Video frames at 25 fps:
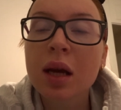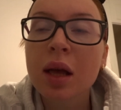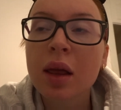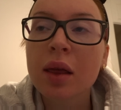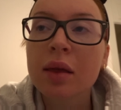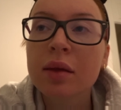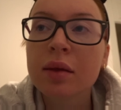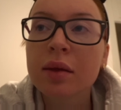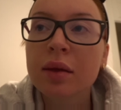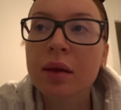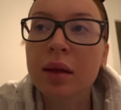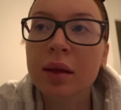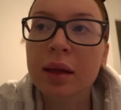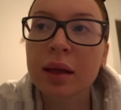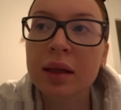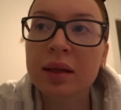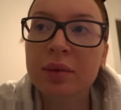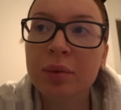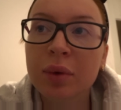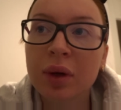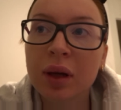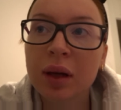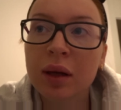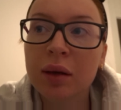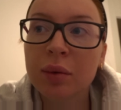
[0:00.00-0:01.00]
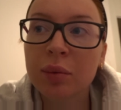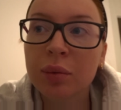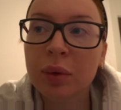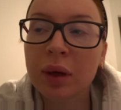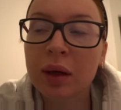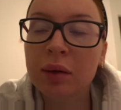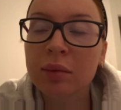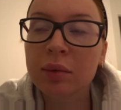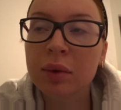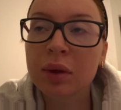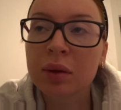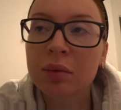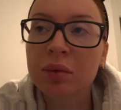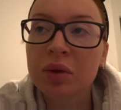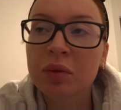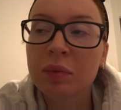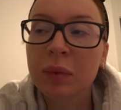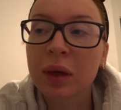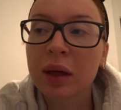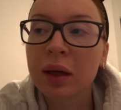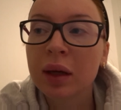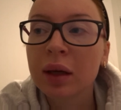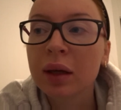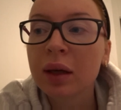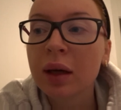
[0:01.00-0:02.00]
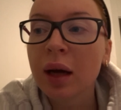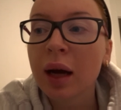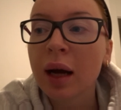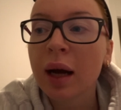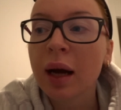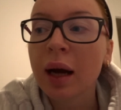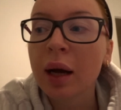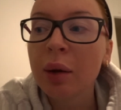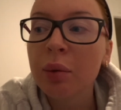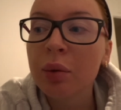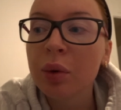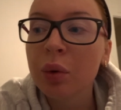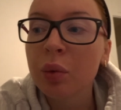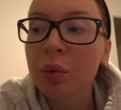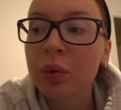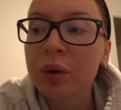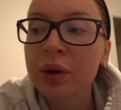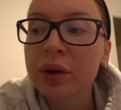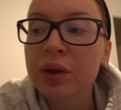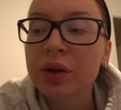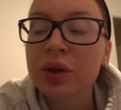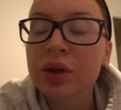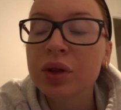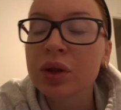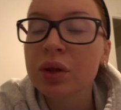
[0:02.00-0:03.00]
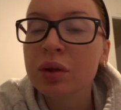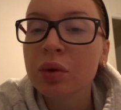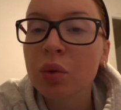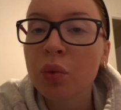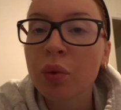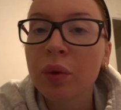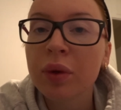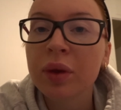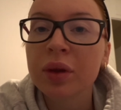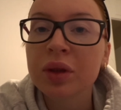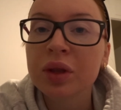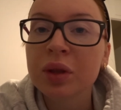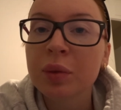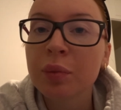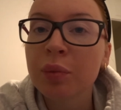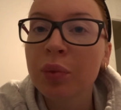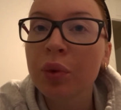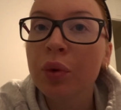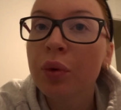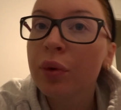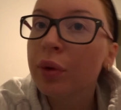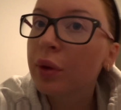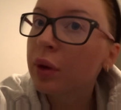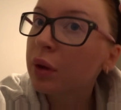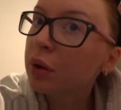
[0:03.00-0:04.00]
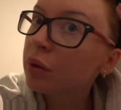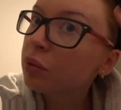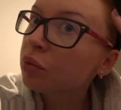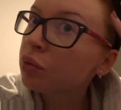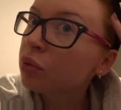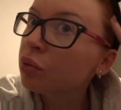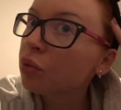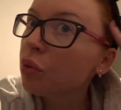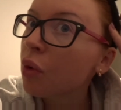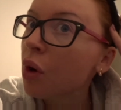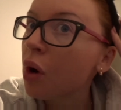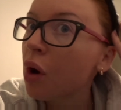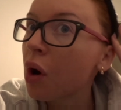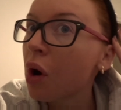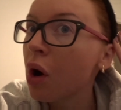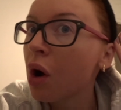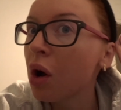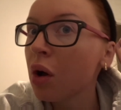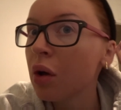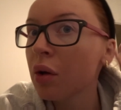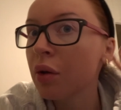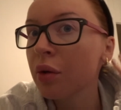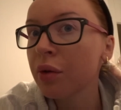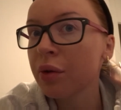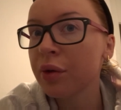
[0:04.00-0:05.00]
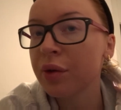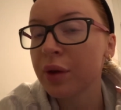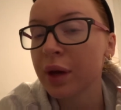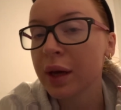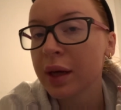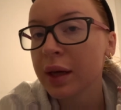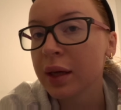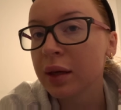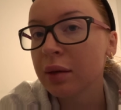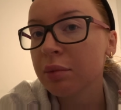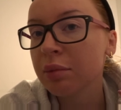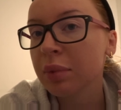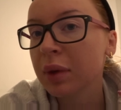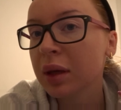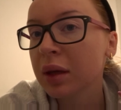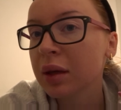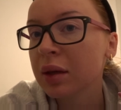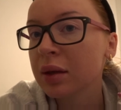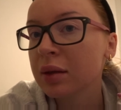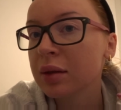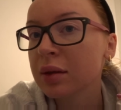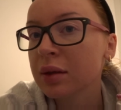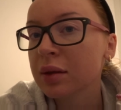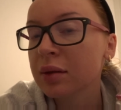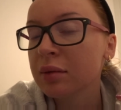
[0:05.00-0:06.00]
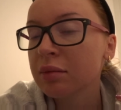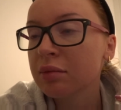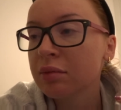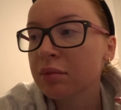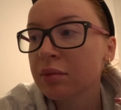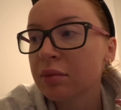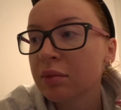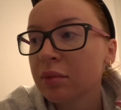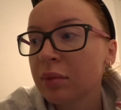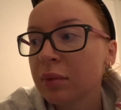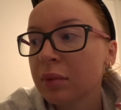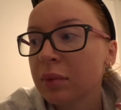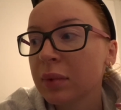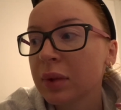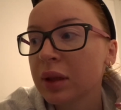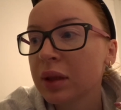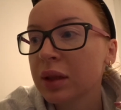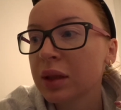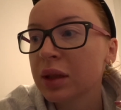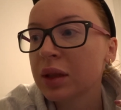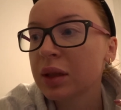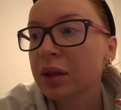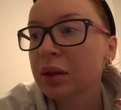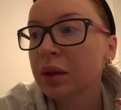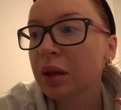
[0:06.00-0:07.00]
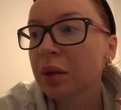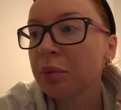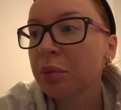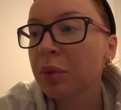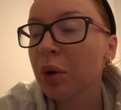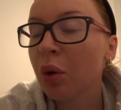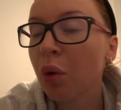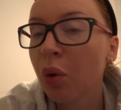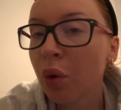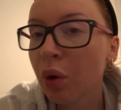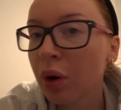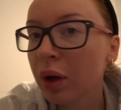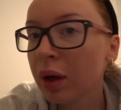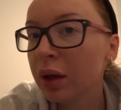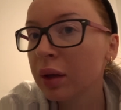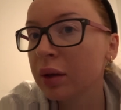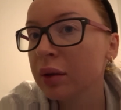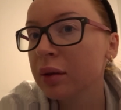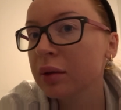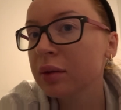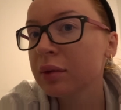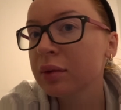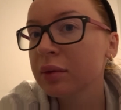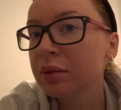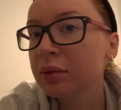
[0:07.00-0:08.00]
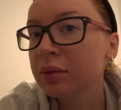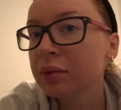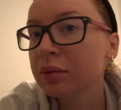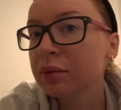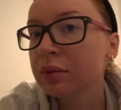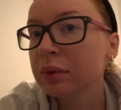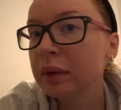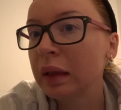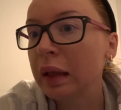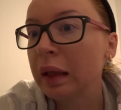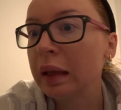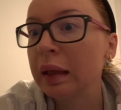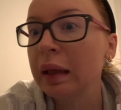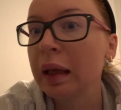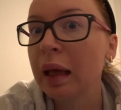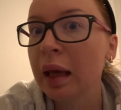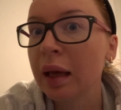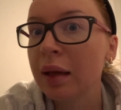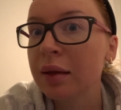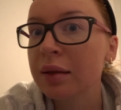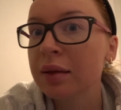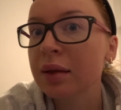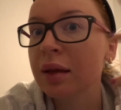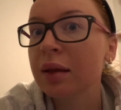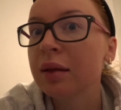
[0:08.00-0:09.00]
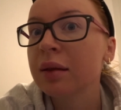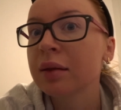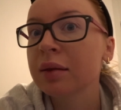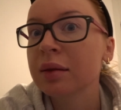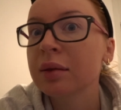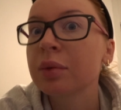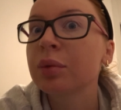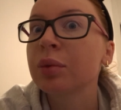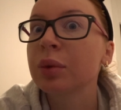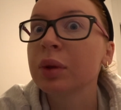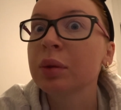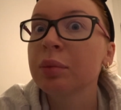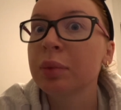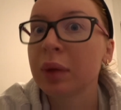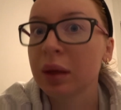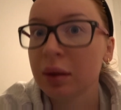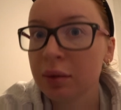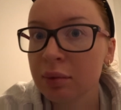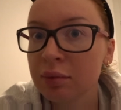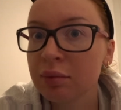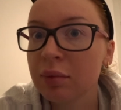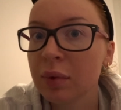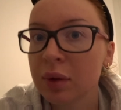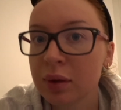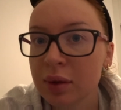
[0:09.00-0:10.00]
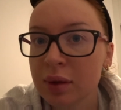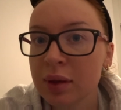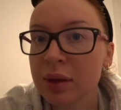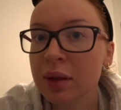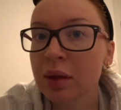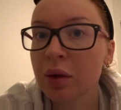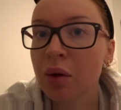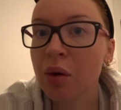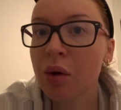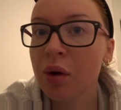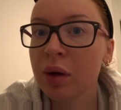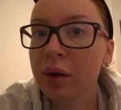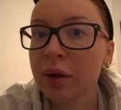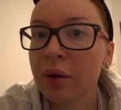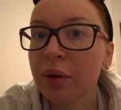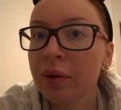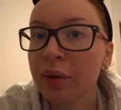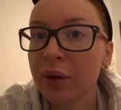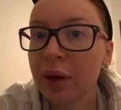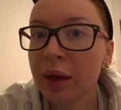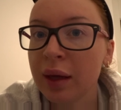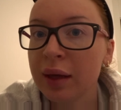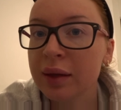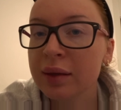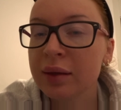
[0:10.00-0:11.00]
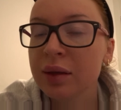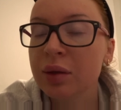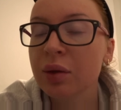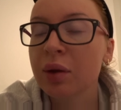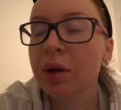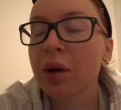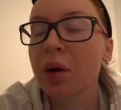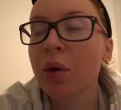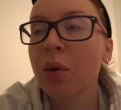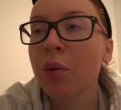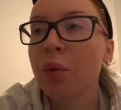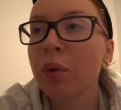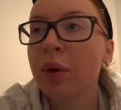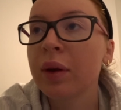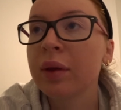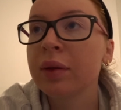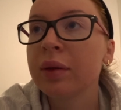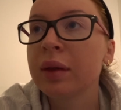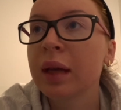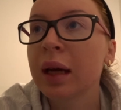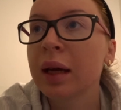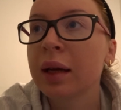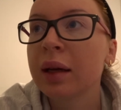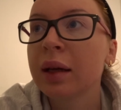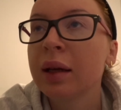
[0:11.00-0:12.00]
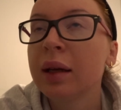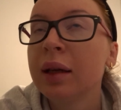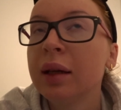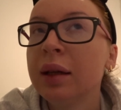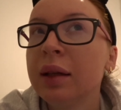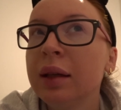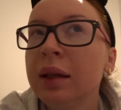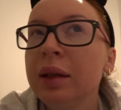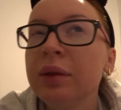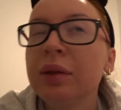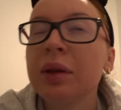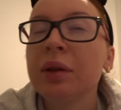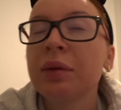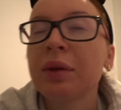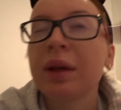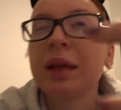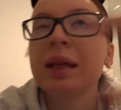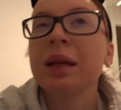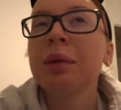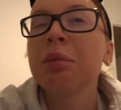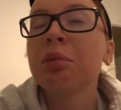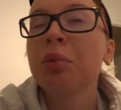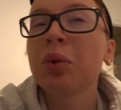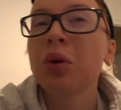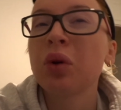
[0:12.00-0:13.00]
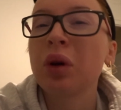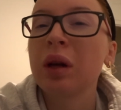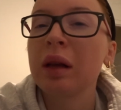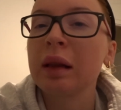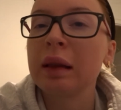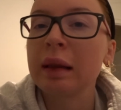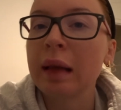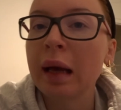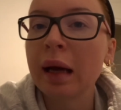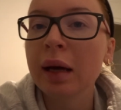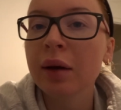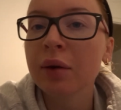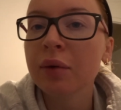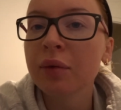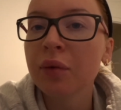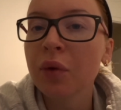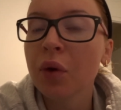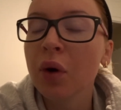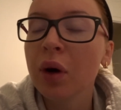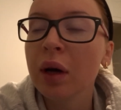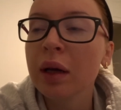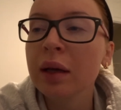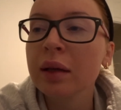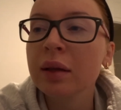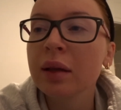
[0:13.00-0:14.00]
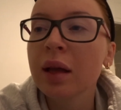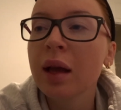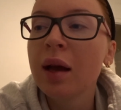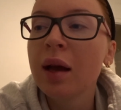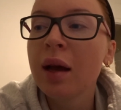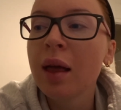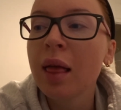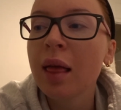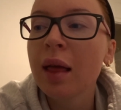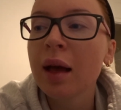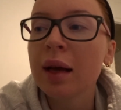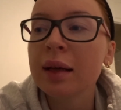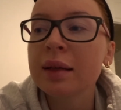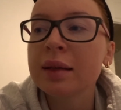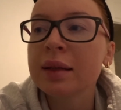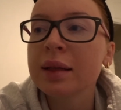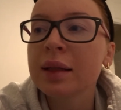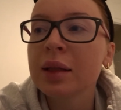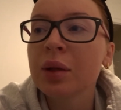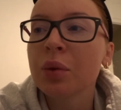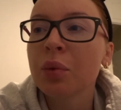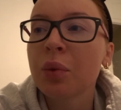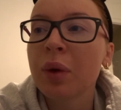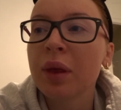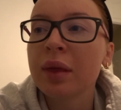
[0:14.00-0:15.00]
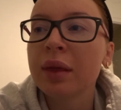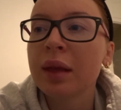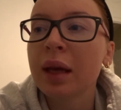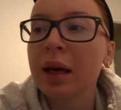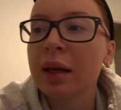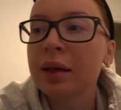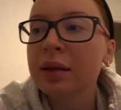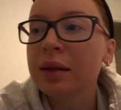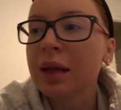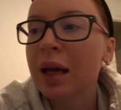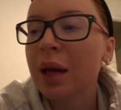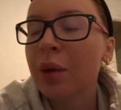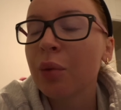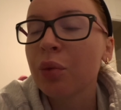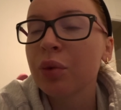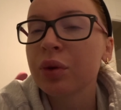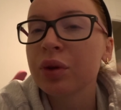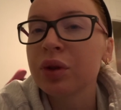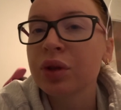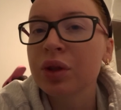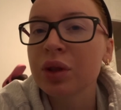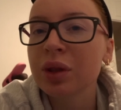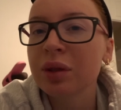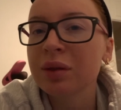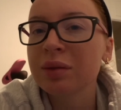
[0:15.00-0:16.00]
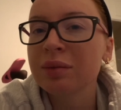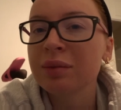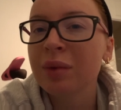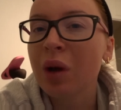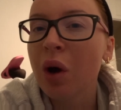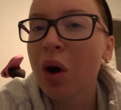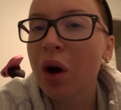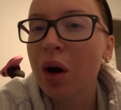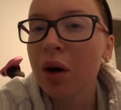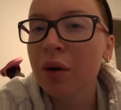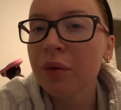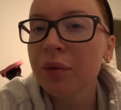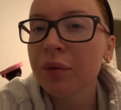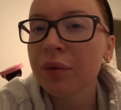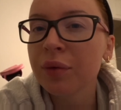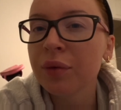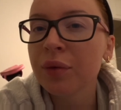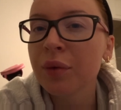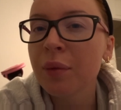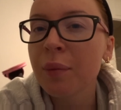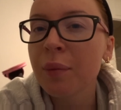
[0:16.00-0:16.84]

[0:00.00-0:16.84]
the next morning when I'm gonna wash my hair, I will wash with the shampoo the whole thing, because there still can be oil in the ends and there will be still oil in the end, so I don't want that. Even if I didn't put a lot of oil, I still want that. I wash it off.